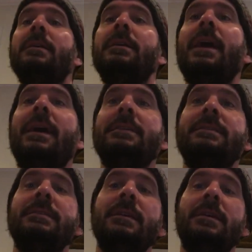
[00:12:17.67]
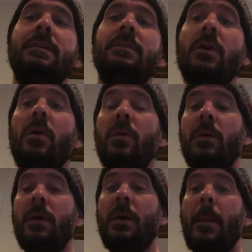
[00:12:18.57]
Yes, no,
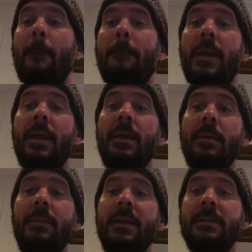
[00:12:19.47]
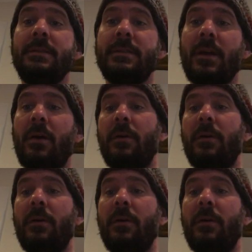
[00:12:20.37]
maybe so.